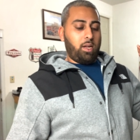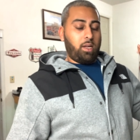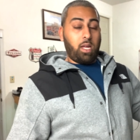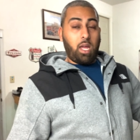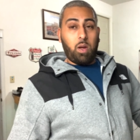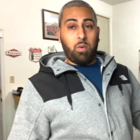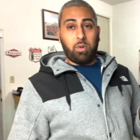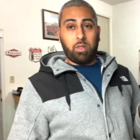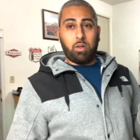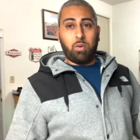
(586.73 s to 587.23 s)

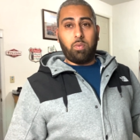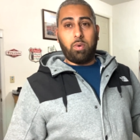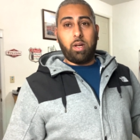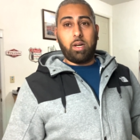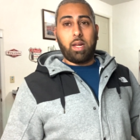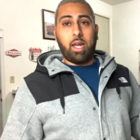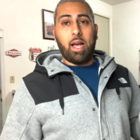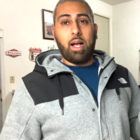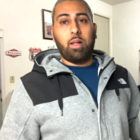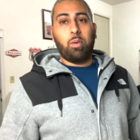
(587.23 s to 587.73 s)
came with the
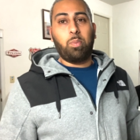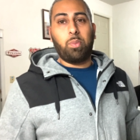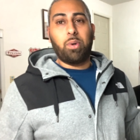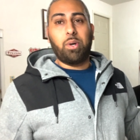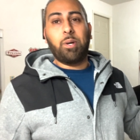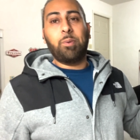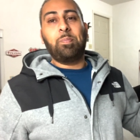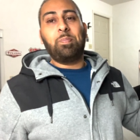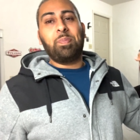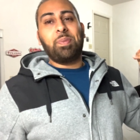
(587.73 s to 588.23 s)
red
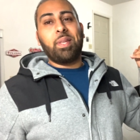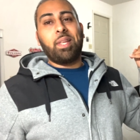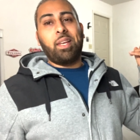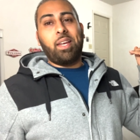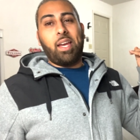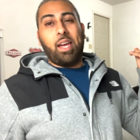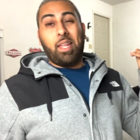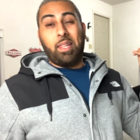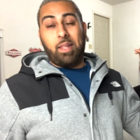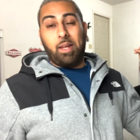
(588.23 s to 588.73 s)
caliper,
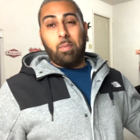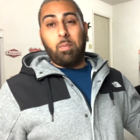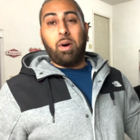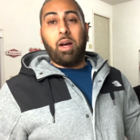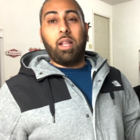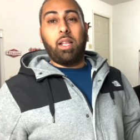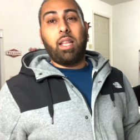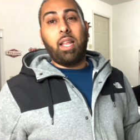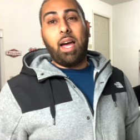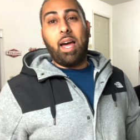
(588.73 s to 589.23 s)
and then
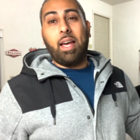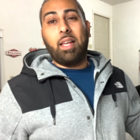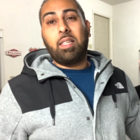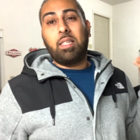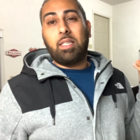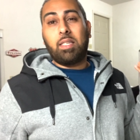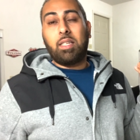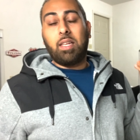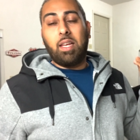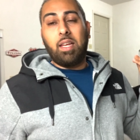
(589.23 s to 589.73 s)
my
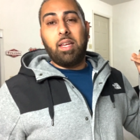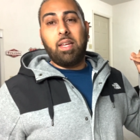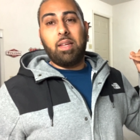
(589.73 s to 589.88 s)
last